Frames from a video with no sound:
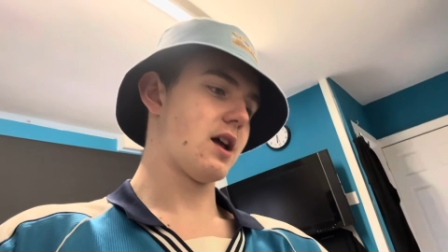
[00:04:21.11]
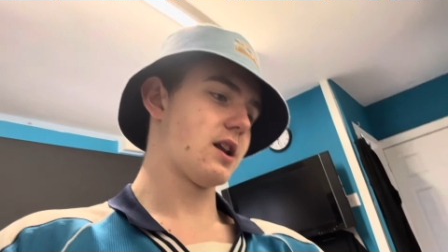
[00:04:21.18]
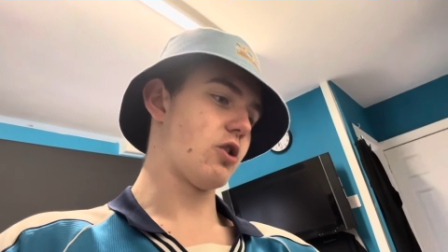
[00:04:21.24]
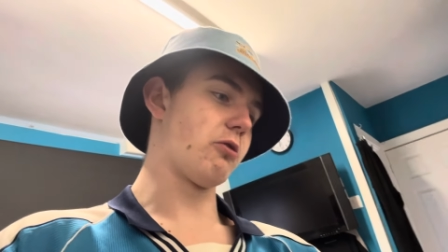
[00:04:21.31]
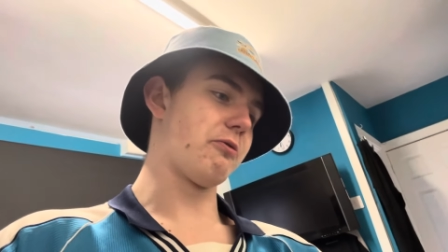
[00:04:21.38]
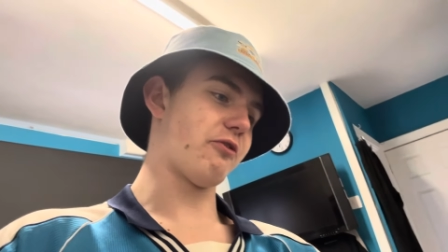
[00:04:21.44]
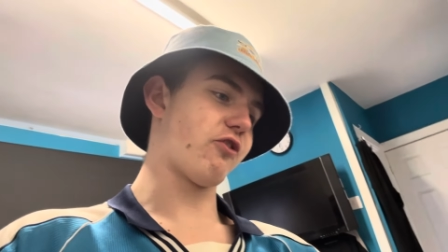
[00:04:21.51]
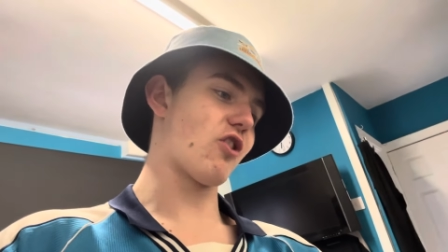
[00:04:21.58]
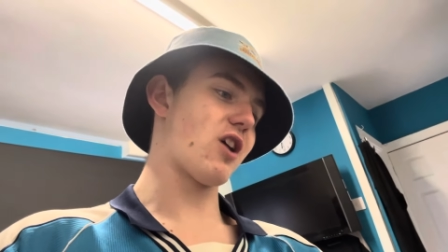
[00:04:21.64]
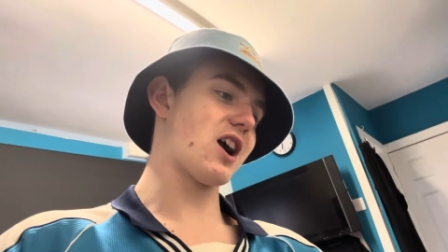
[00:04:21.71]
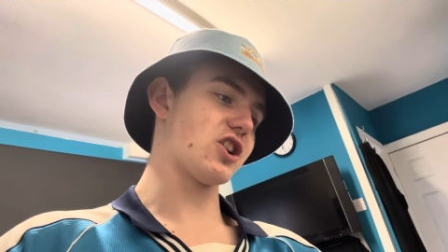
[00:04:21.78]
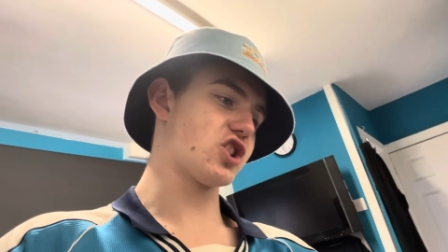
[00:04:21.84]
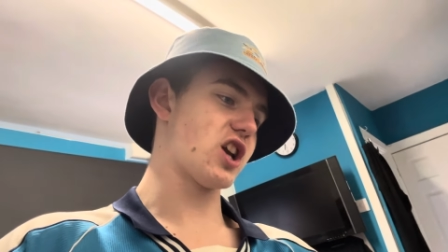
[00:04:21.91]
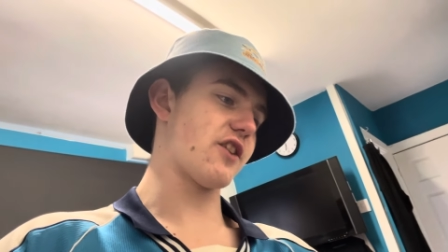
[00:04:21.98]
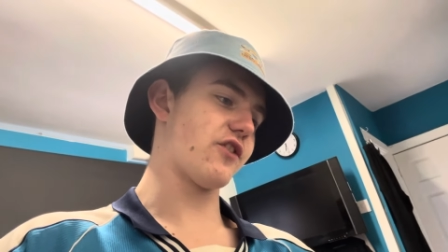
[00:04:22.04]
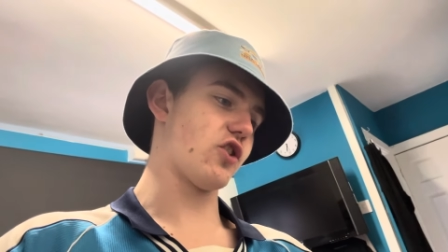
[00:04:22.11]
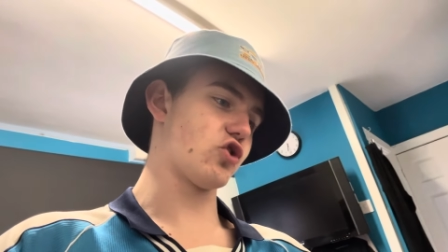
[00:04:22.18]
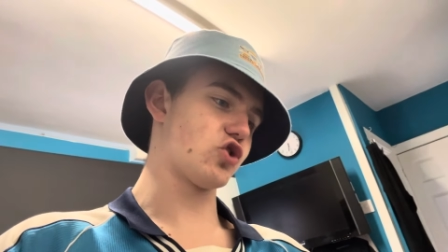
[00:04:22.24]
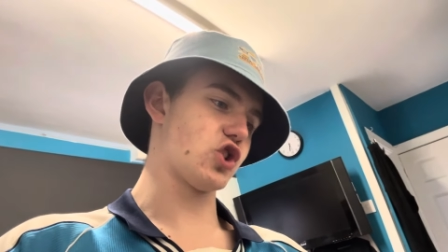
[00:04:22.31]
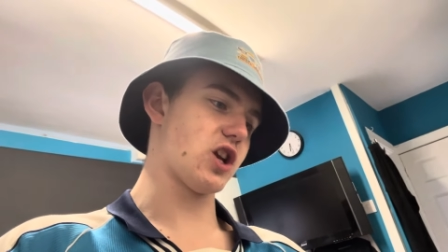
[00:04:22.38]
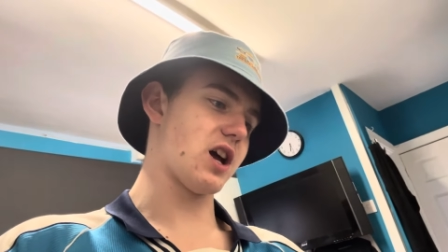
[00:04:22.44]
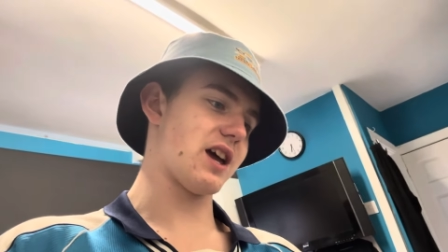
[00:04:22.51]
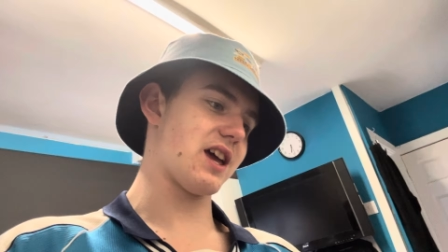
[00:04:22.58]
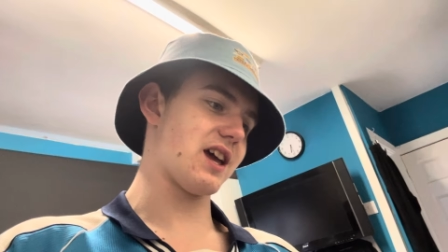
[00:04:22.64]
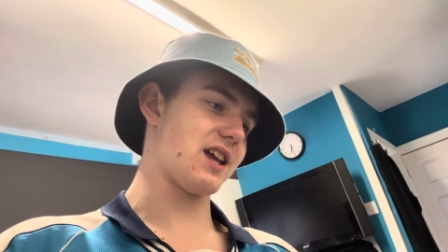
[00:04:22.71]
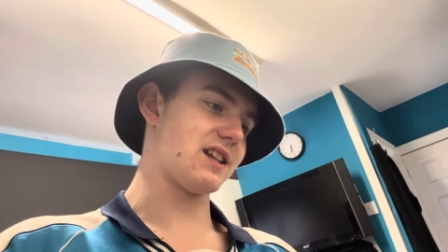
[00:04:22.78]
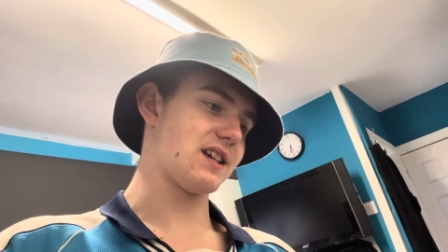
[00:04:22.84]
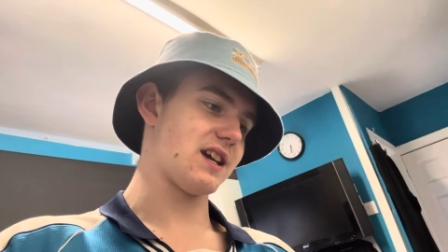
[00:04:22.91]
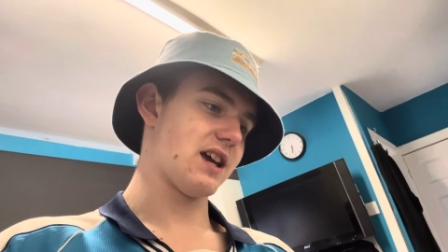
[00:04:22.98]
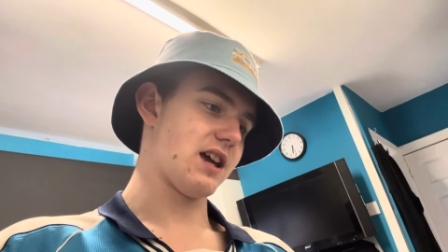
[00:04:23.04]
they'll thrash Sheffield United.